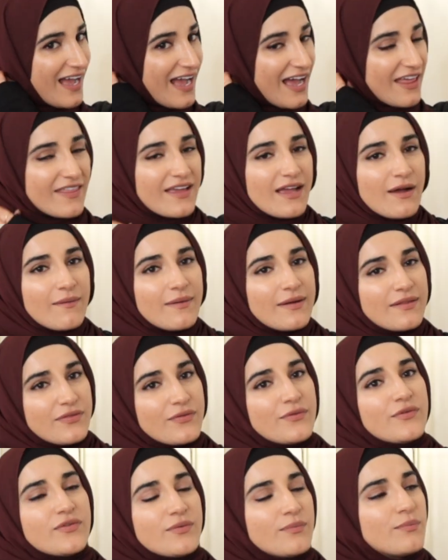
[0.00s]
I think I went
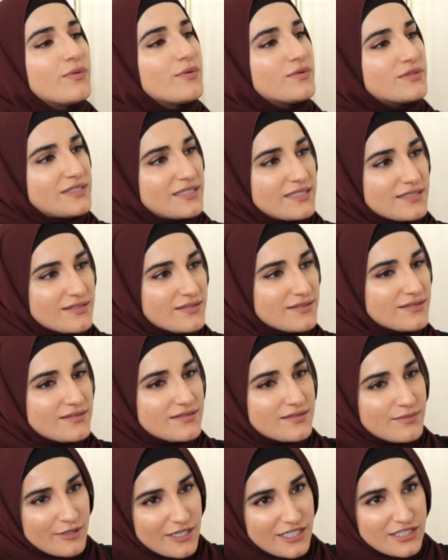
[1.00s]
through some postnatal
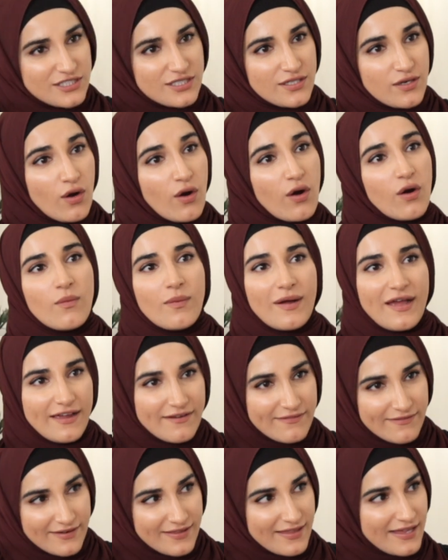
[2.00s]
depression or
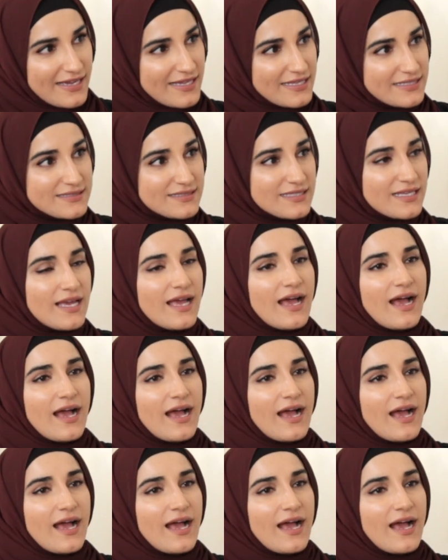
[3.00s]
whatever that is,